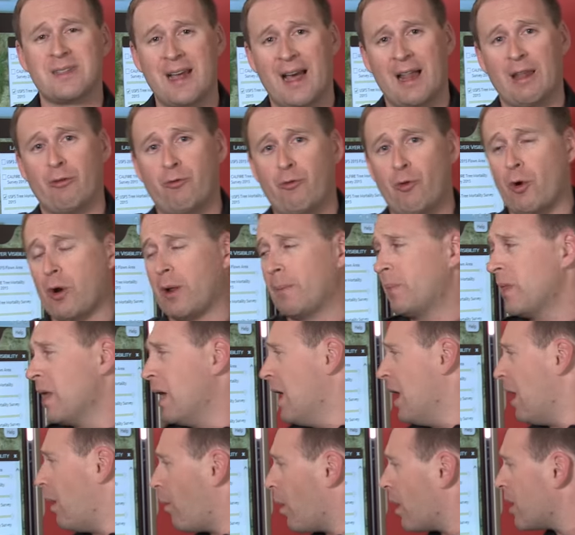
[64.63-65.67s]
California.
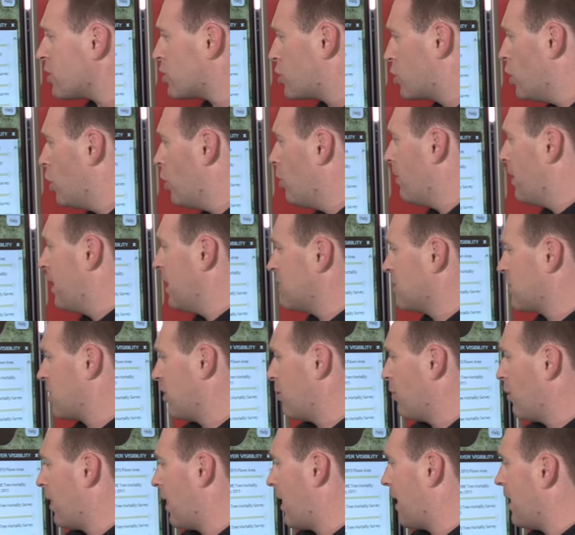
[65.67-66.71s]
I want to zoom
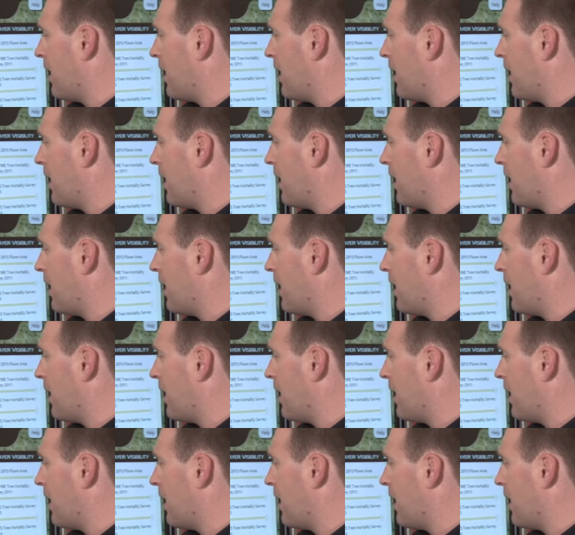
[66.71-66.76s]
into